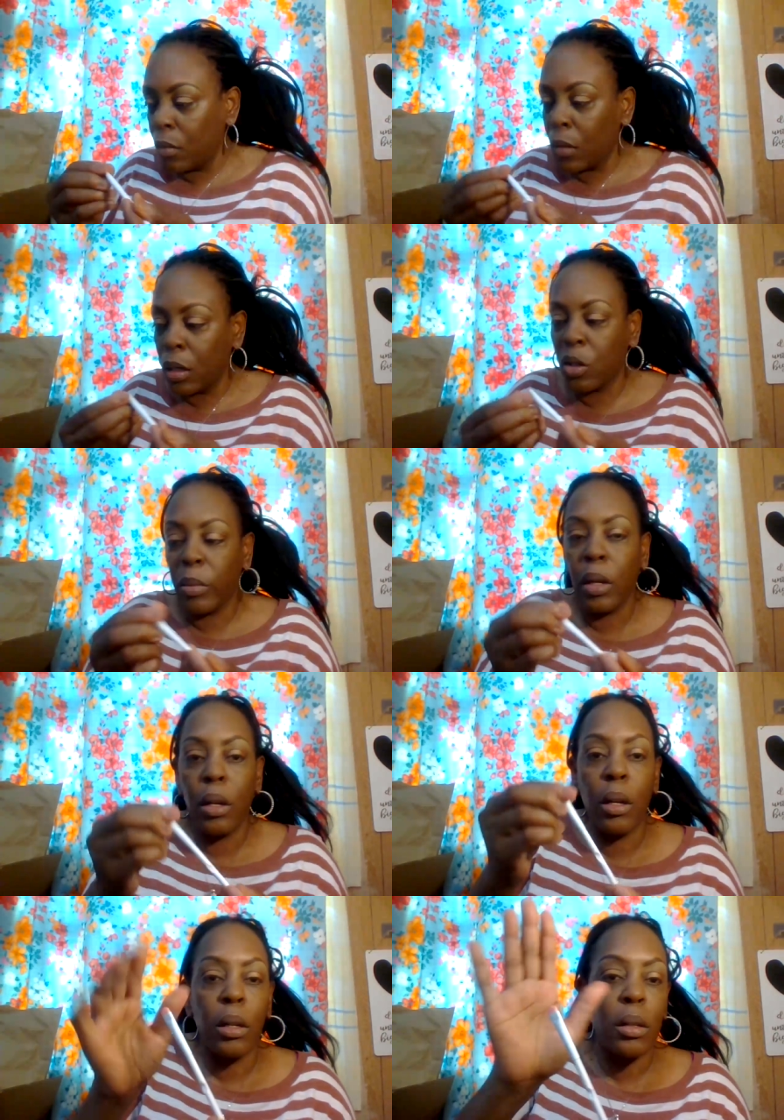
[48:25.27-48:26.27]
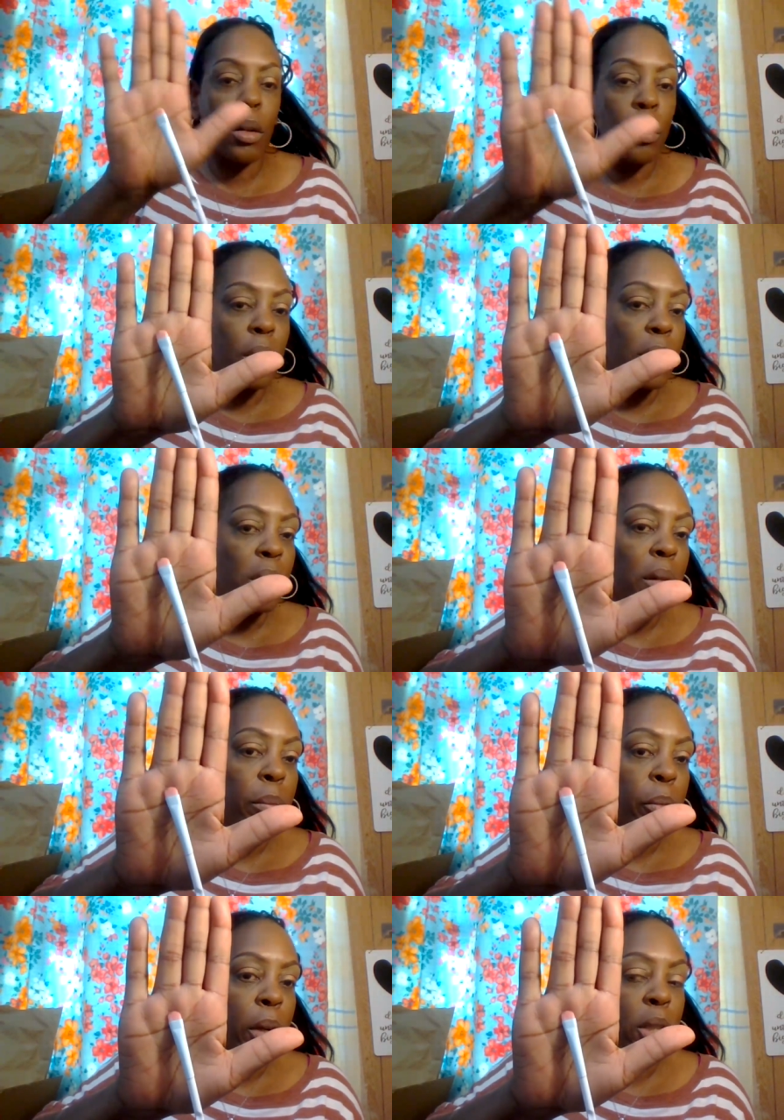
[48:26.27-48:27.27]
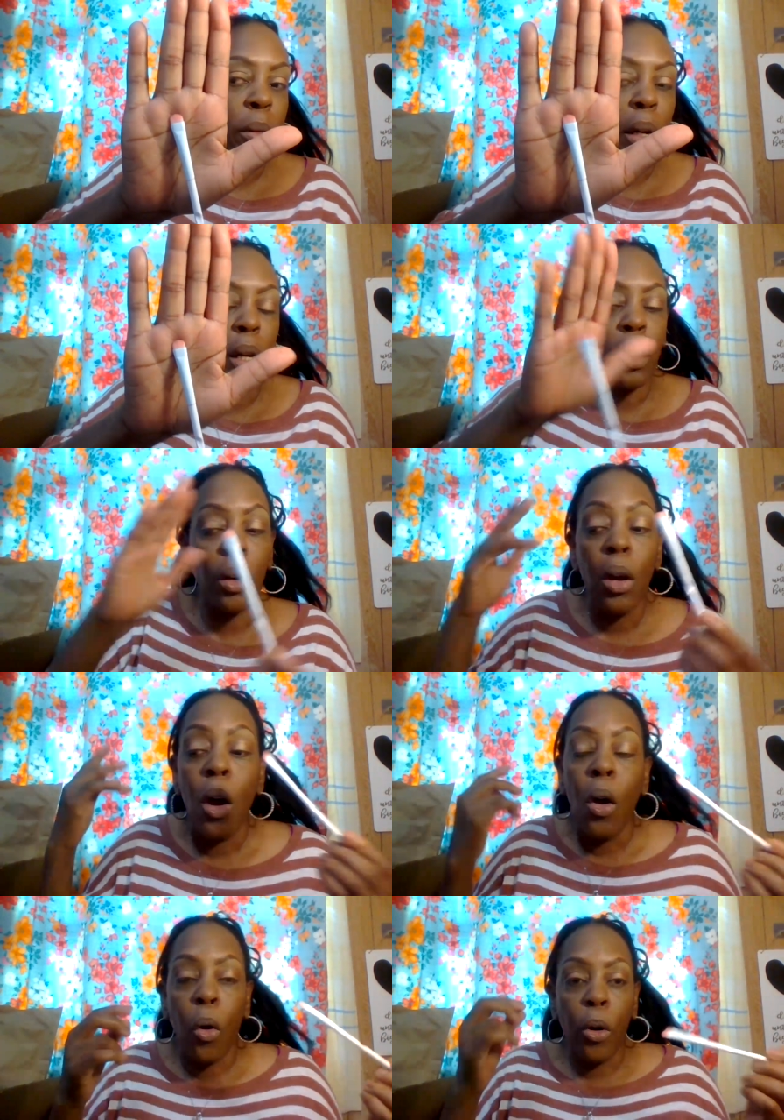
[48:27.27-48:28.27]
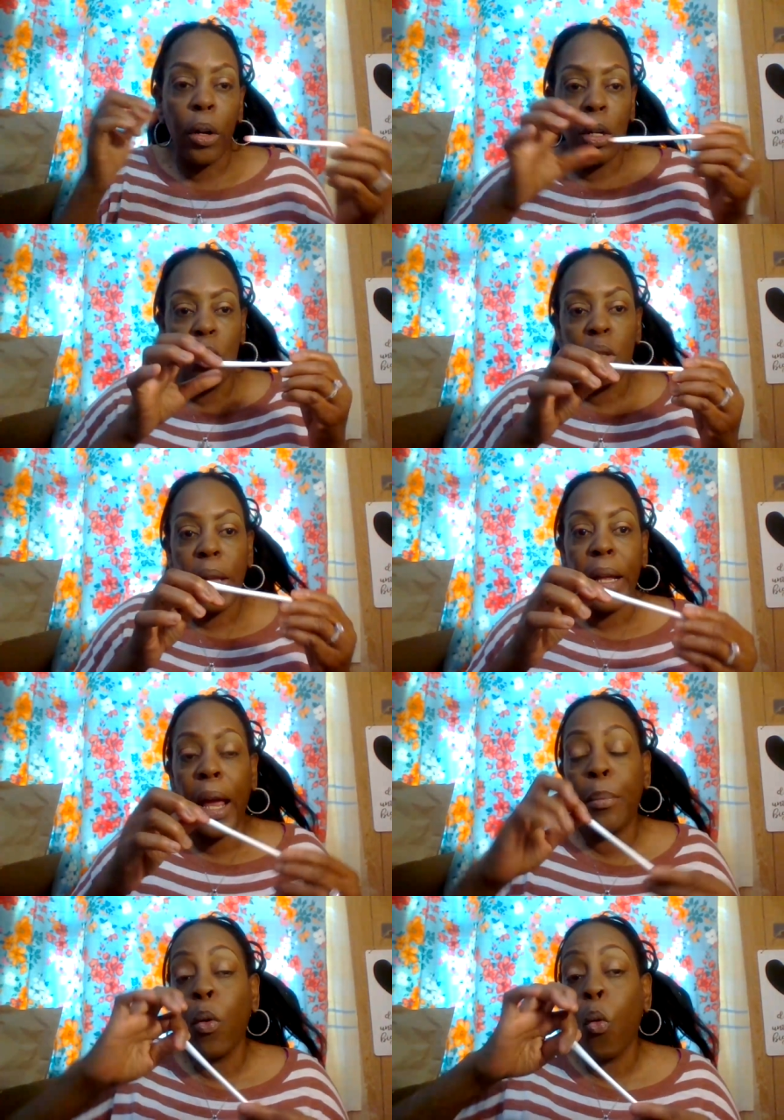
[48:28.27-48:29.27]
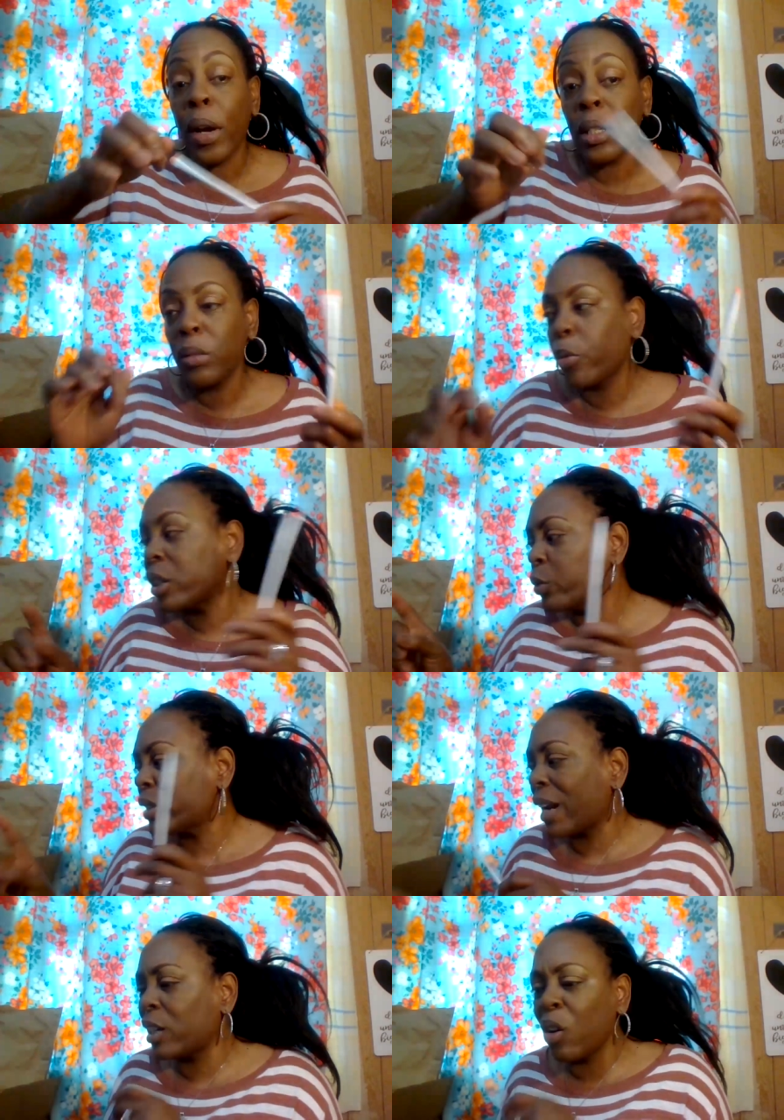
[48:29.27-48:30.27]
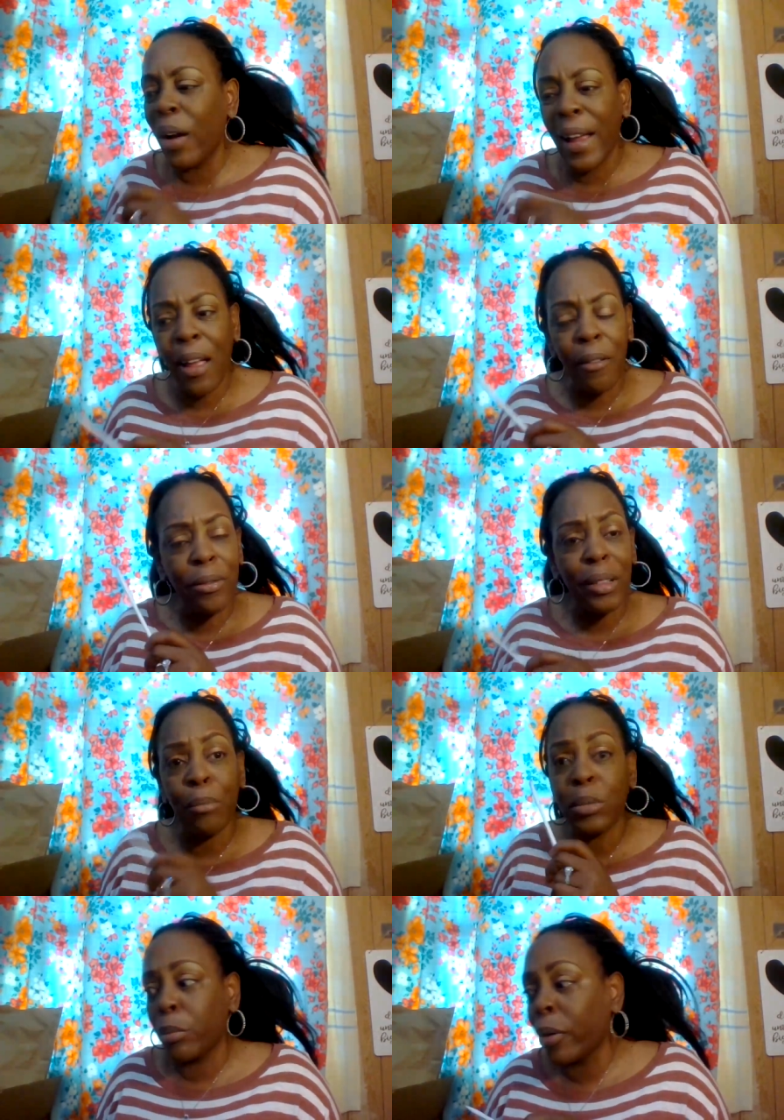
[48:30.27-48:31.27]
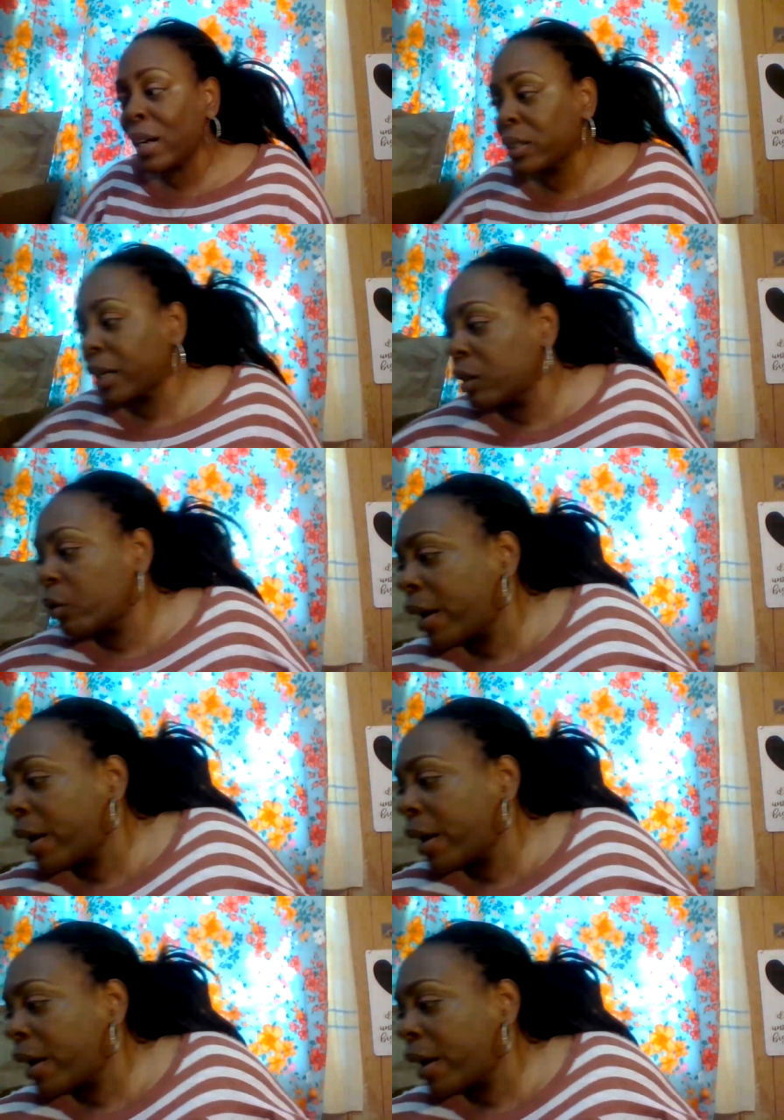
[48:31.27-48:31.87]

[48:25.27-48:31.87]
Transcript: this will be good so this brush right here or you can use like a pointed brush which I don't have I'm surprising I don't